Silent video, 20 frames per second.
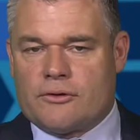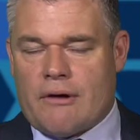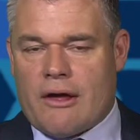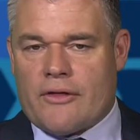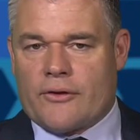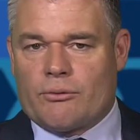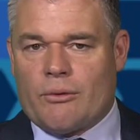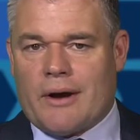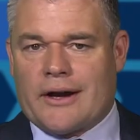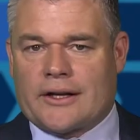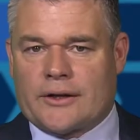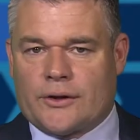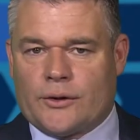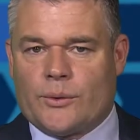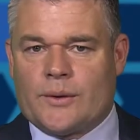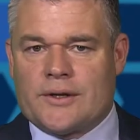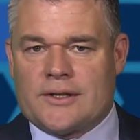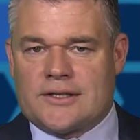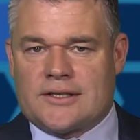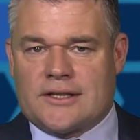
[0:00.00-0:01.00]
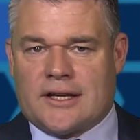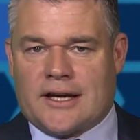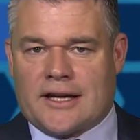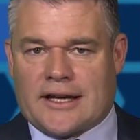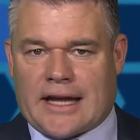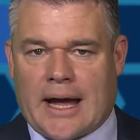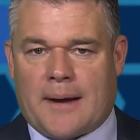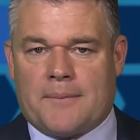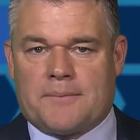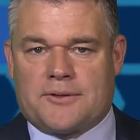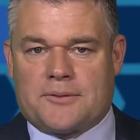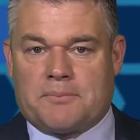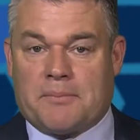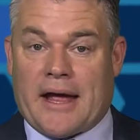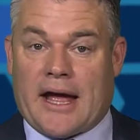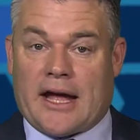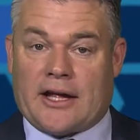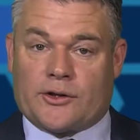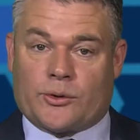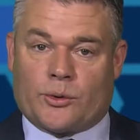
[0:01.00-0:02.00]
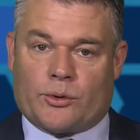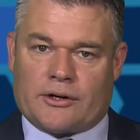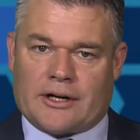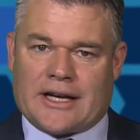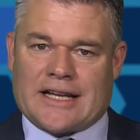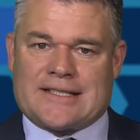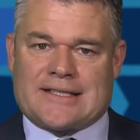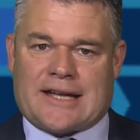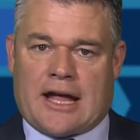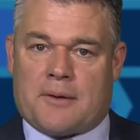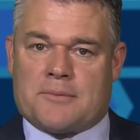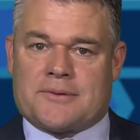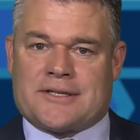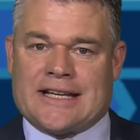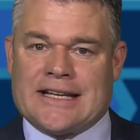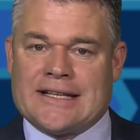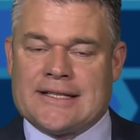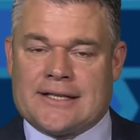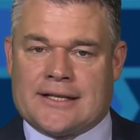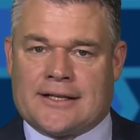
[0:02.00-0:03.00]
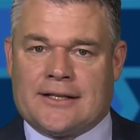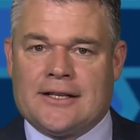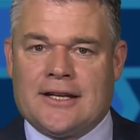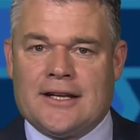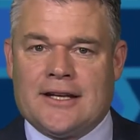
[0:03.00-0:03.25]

other runner who is Cups bound, or at least Cups entered,